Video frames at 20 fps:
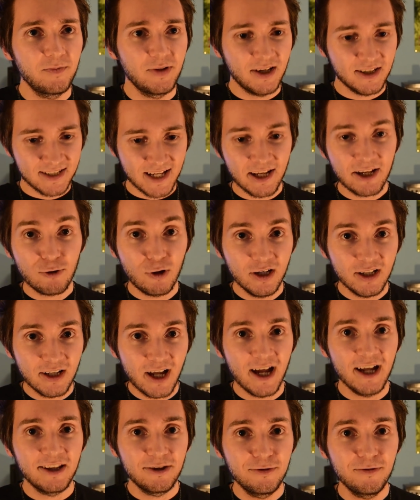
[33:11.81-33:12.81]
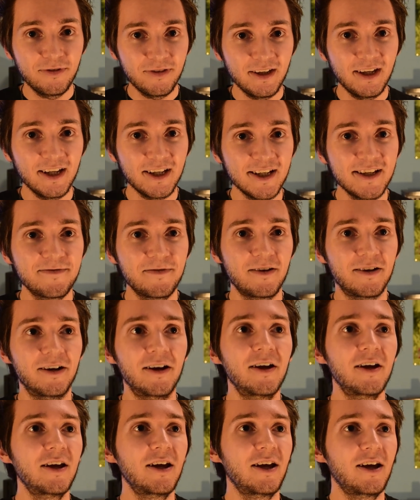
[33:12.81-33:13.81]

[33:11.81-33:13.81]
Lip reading: because I do think it is fun.